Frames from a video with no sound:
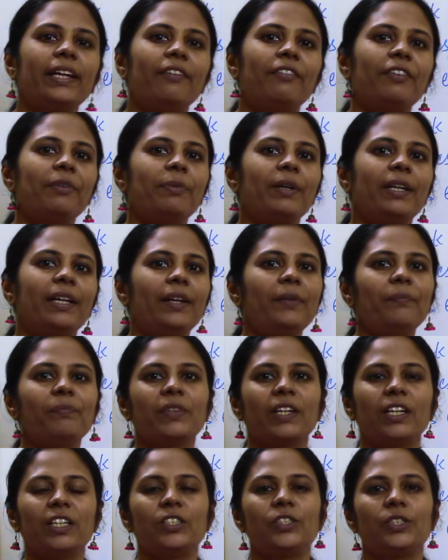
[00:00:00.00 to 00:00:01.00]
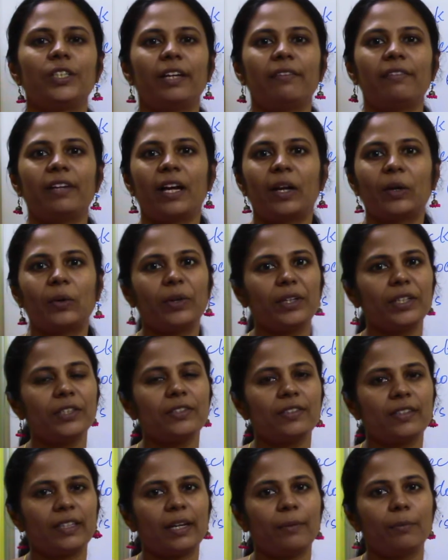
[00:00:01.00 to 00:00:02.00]
Hey everybody, today we are going
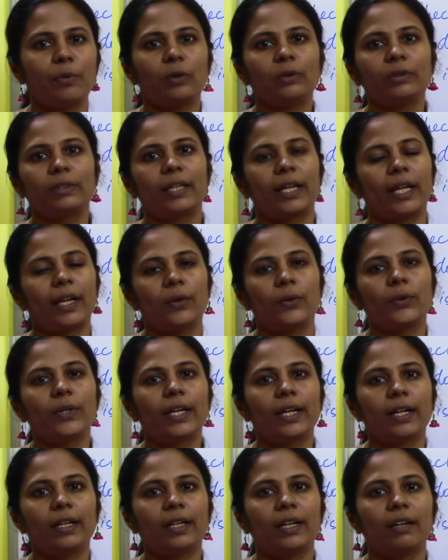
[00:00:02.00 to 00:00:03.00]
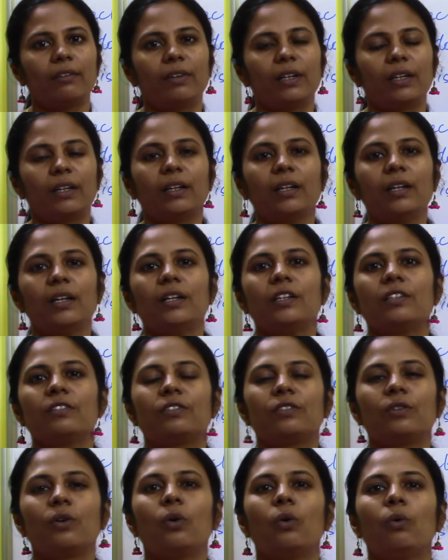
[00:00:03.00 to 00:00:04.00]
to see about canonical cover.
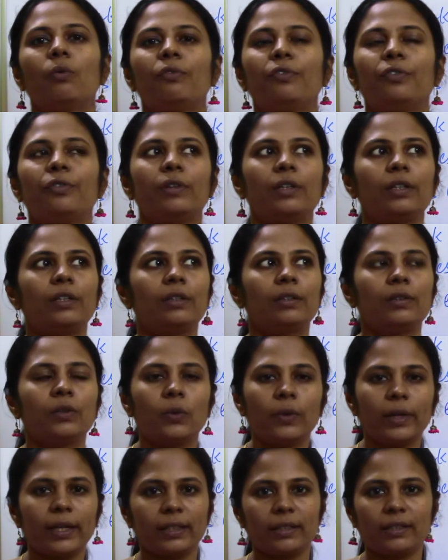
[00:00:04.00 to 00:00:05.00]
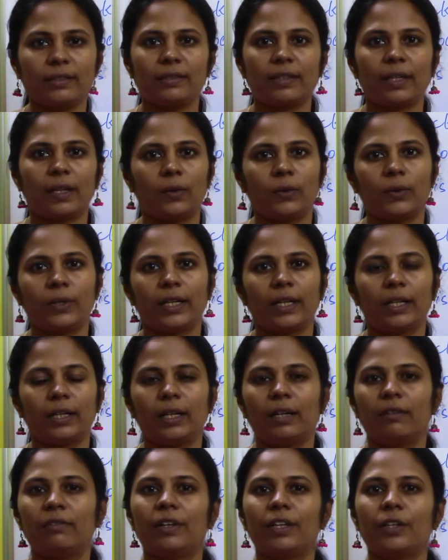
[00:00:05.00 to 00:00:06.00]
So for knowing this canonical
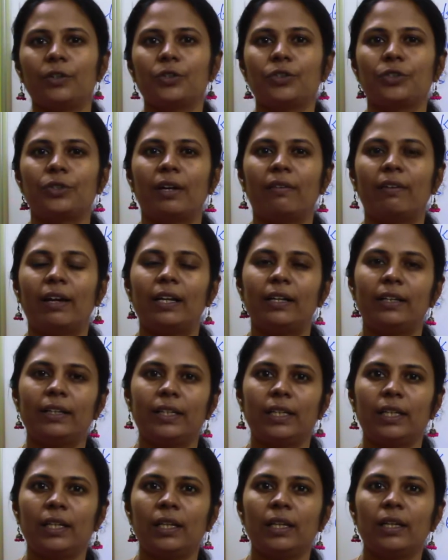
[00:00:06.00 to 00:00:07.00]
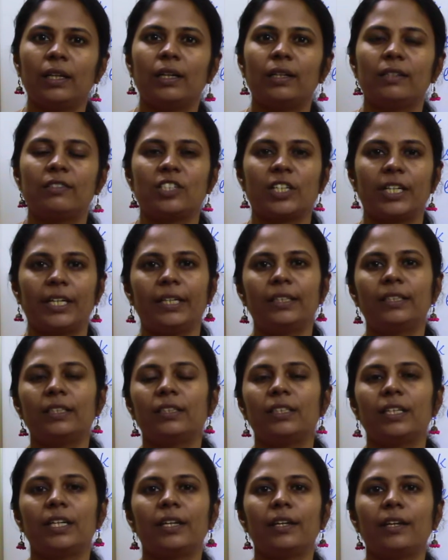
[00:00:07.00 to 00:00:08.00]
cover, you should have already studied
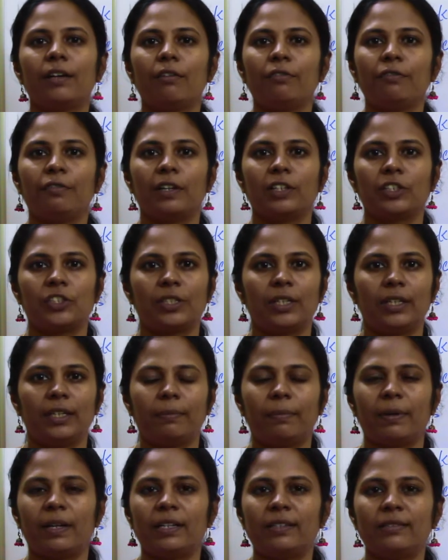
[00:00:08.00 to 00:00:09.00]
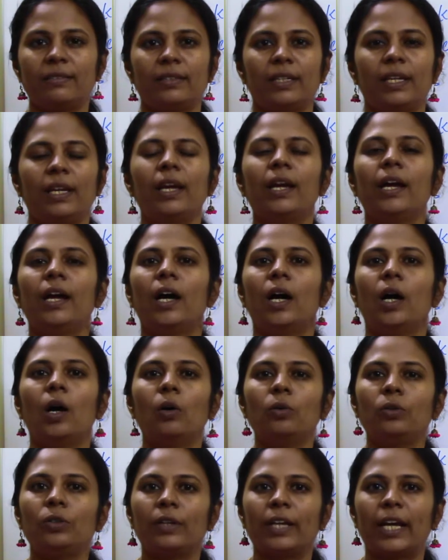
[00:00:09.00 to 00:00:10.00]
the theory of functional dependency,
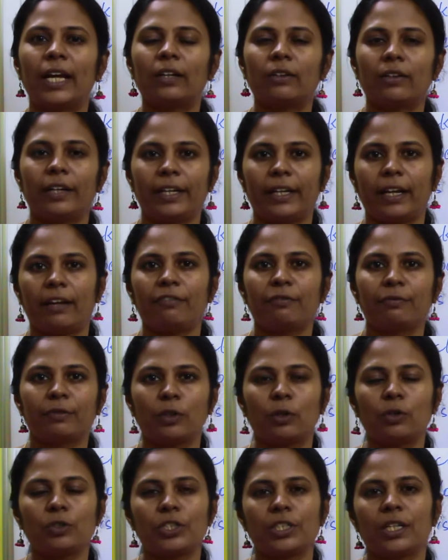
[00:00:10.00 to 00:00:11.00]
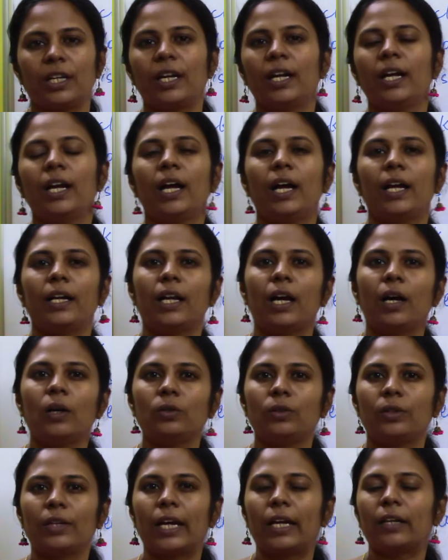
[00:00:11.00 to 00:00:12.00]
how to calculate F closure and
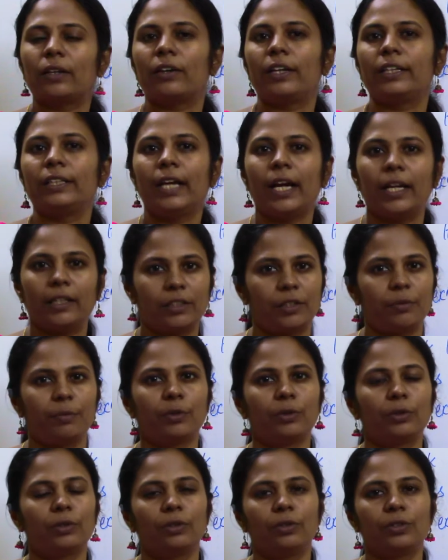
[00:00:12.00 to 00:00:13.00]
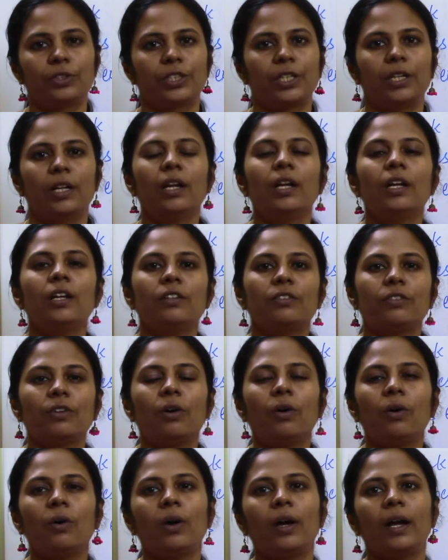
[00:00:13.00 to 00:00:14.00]
how to calculate the attribute closure.
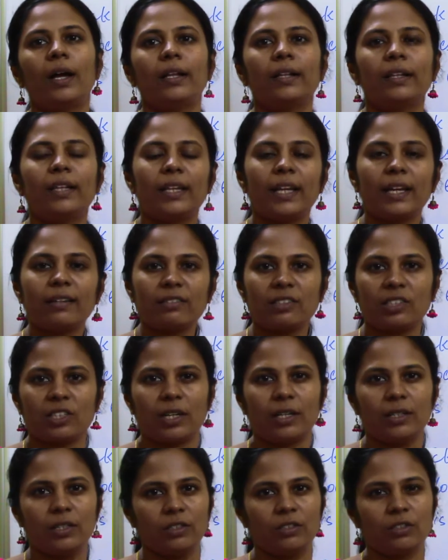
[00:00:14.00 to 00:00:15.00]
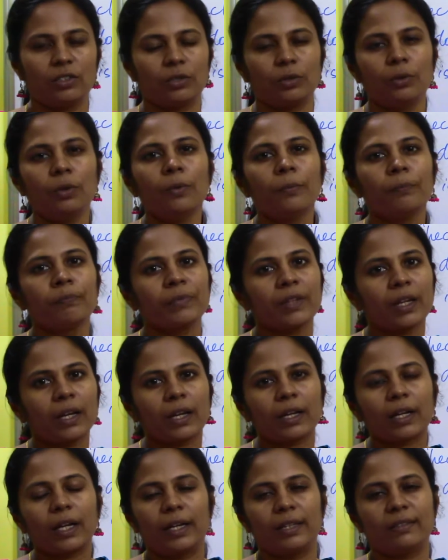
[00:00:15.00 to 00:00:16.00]
So the next stage is
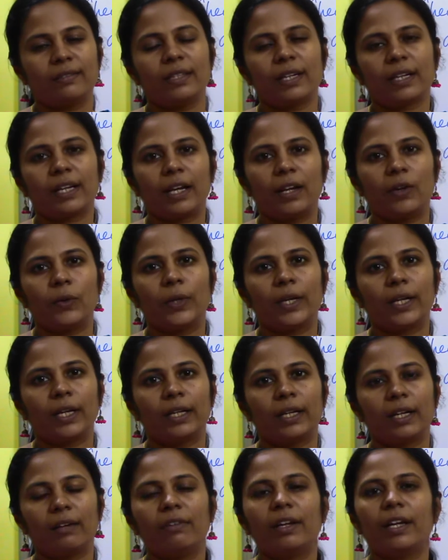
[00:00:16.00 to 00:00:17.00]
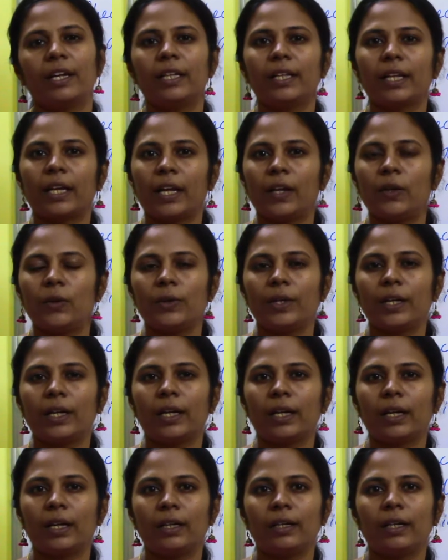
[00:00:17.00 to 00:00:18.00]
the canonical cover. In the
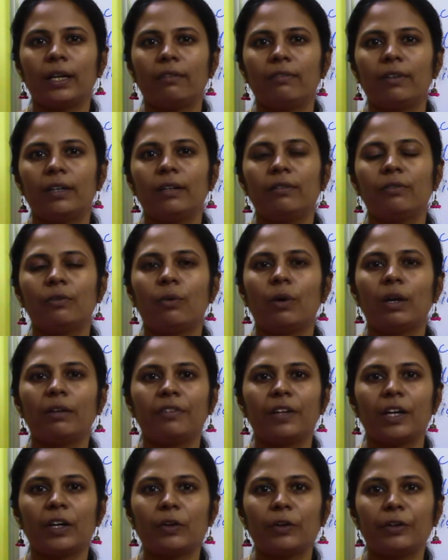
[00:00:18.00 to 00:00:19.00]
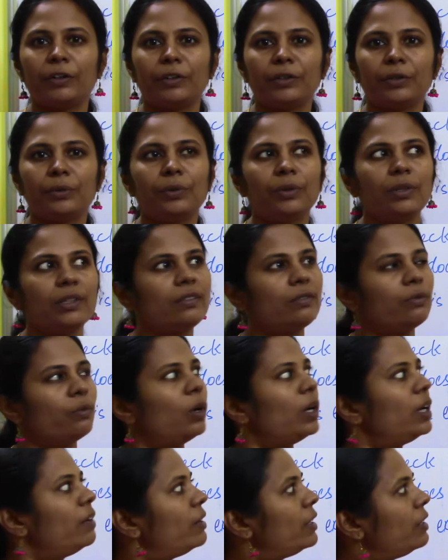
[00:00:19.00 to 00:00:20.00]
canonical cover, what we are going to do is,
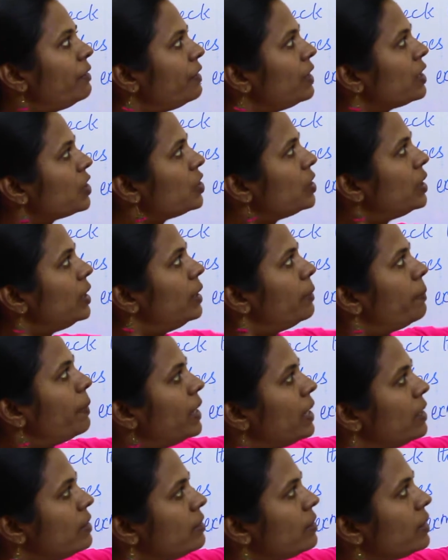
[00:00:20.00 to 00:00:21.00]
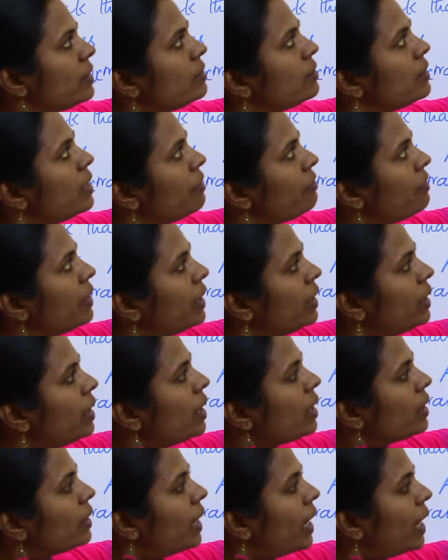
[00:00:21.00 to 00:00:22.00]
whatever the functional dependency is given,
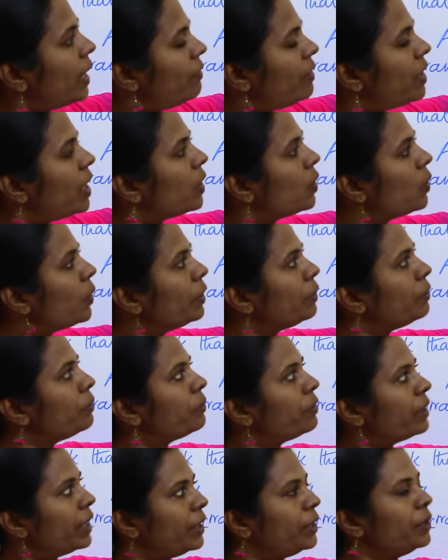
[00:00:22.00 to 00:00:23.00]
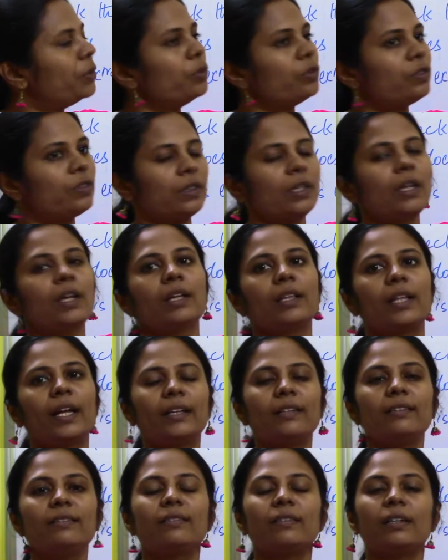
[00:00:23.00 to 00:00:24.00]
that we are going to reduce.
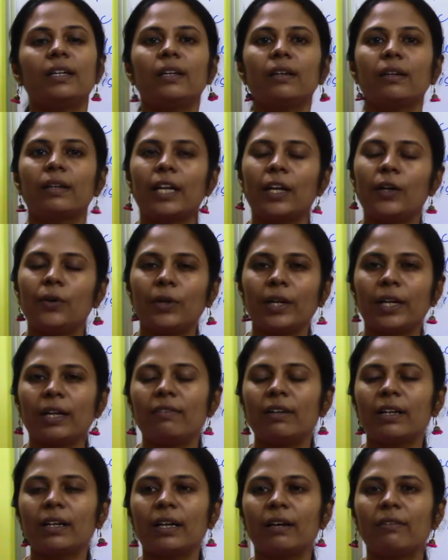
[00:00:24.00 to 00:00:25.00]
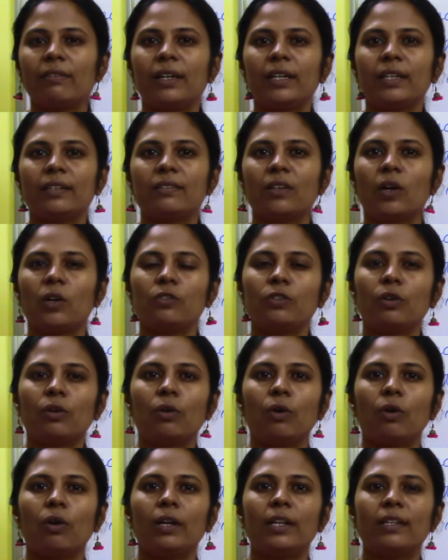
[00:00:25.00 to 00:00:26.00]
That is, canonical cover is also
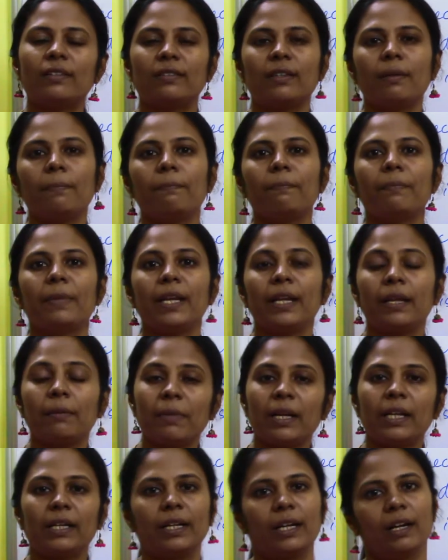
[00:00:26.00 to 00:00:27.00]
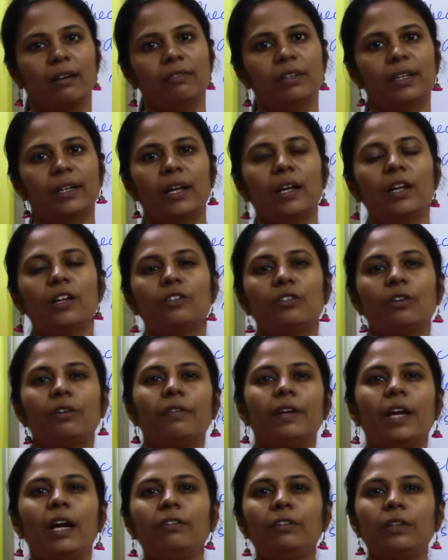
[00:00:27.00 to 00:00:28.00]
called as the minimal cover.
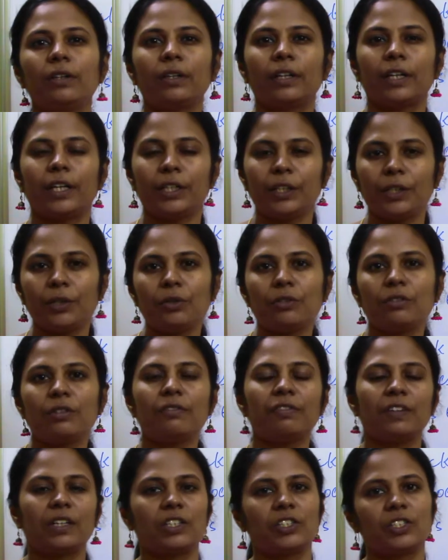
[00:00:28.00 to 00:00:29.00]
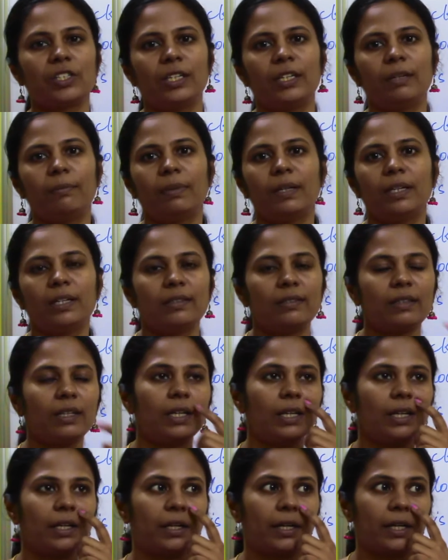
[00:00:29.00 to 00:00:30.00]
So we have to reduce the functional dependency.
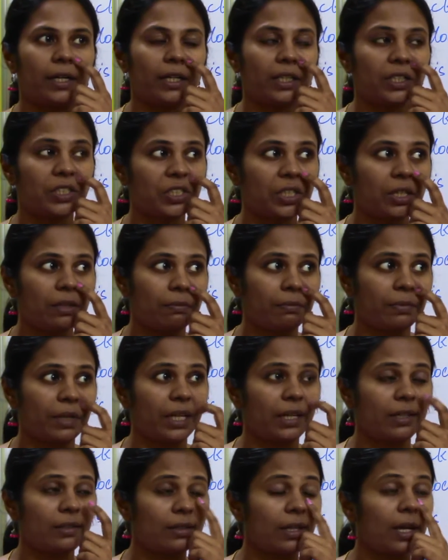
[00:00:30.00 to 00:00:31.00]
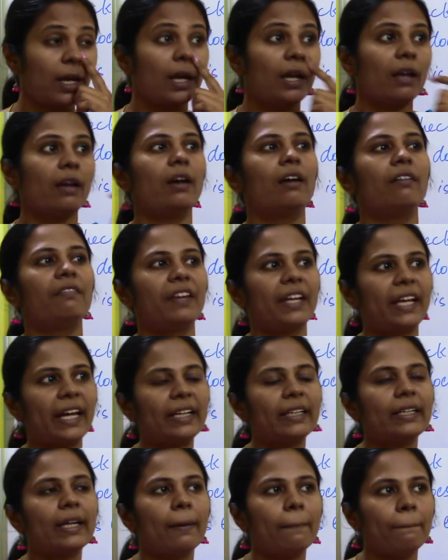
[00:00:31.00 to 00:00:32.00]
Here reduction means we
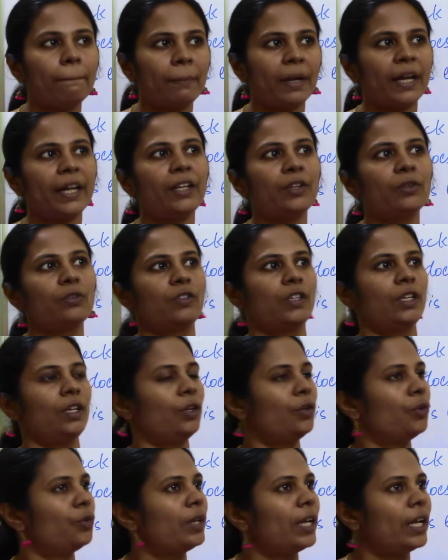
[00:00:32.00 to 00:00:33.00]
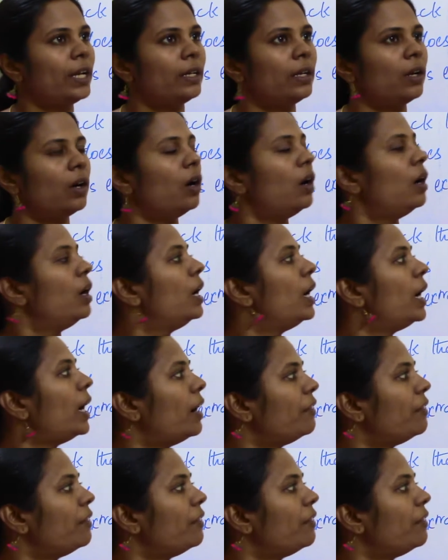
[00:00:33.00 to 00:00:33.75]
can combine using union law.